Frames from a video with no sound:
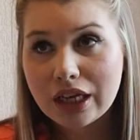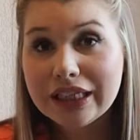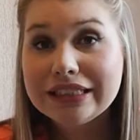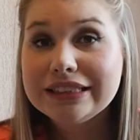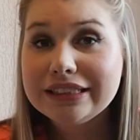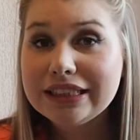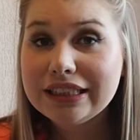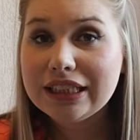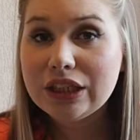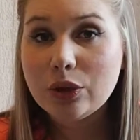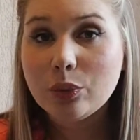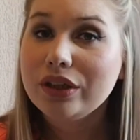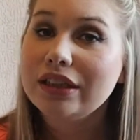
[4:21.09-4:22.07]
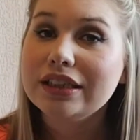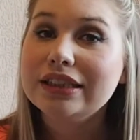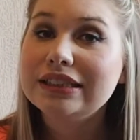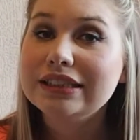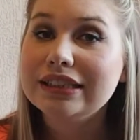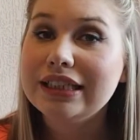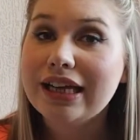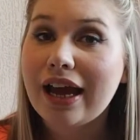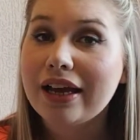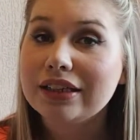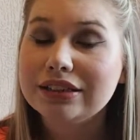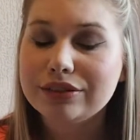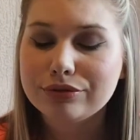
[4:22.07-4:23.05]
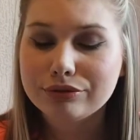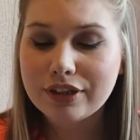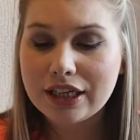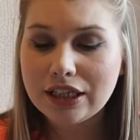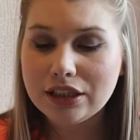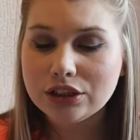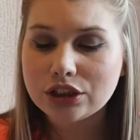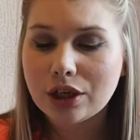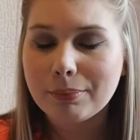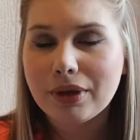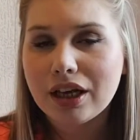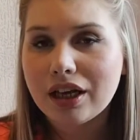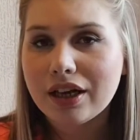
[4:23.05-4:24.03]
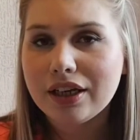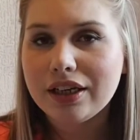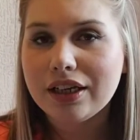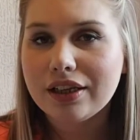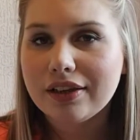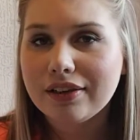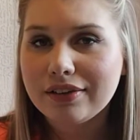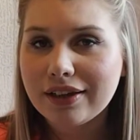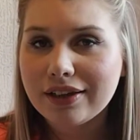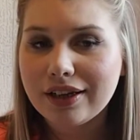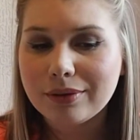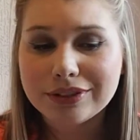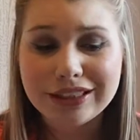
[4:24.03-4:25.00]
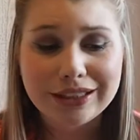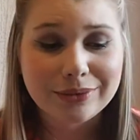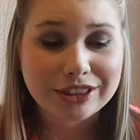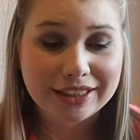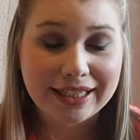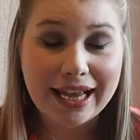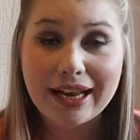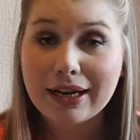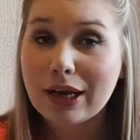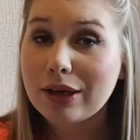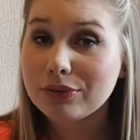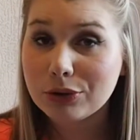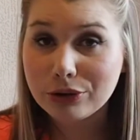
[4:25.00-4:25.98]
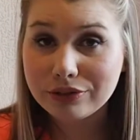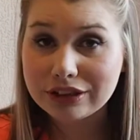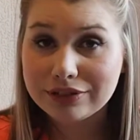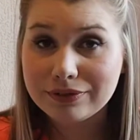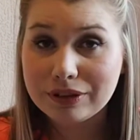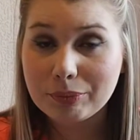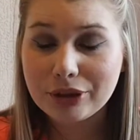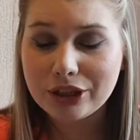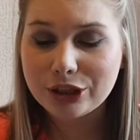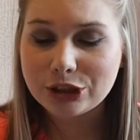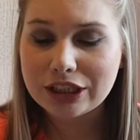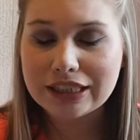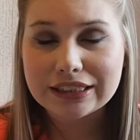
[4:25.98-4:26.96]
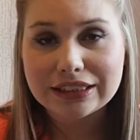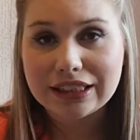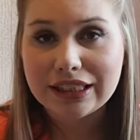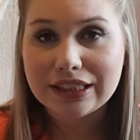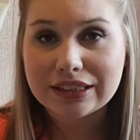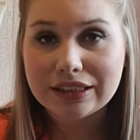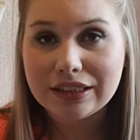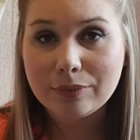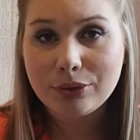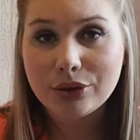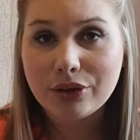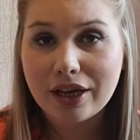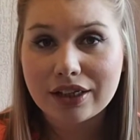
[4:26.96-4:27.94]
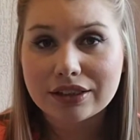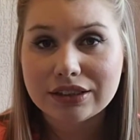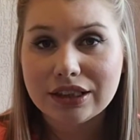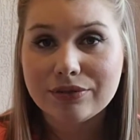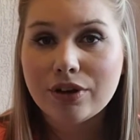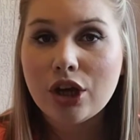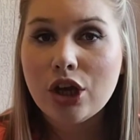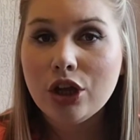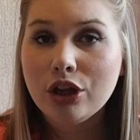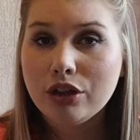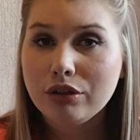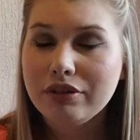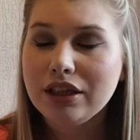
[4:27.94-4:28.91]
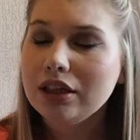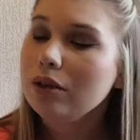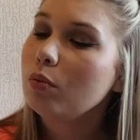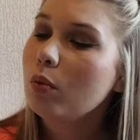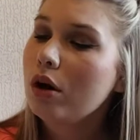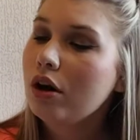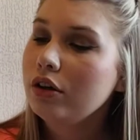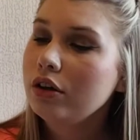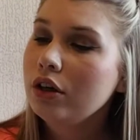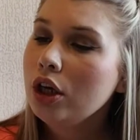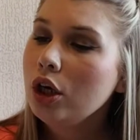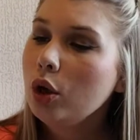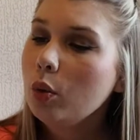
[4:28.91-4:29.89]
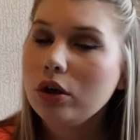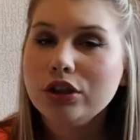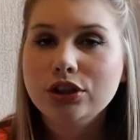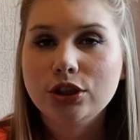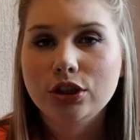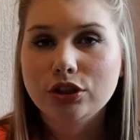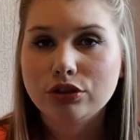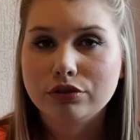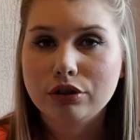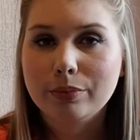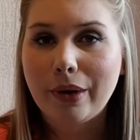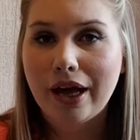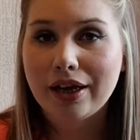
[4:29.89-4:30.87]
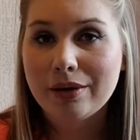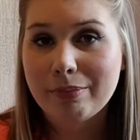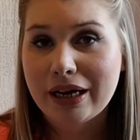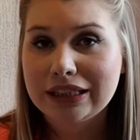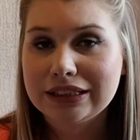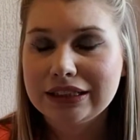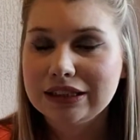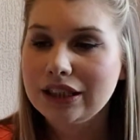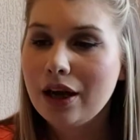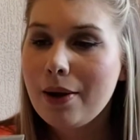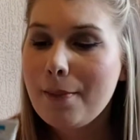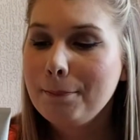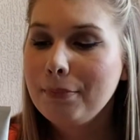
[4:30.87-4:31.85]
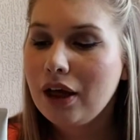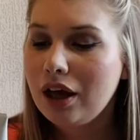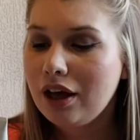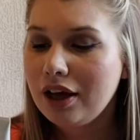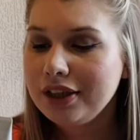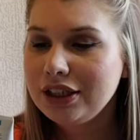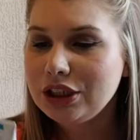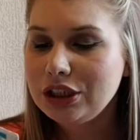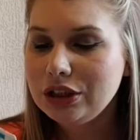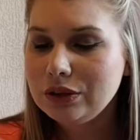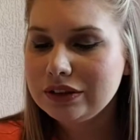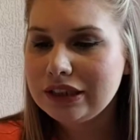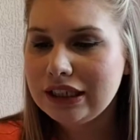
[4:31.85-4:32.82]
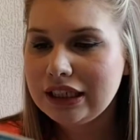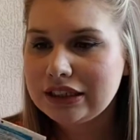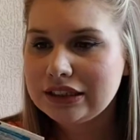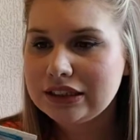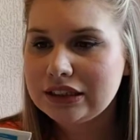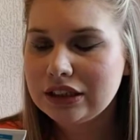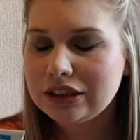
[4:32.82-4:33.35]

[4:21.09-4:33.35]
Sticking with the Skin Active range, my second empty, which again I've already repurchased, is the Pure Active 3-in-1 Wash, Scrub and Mask. I use this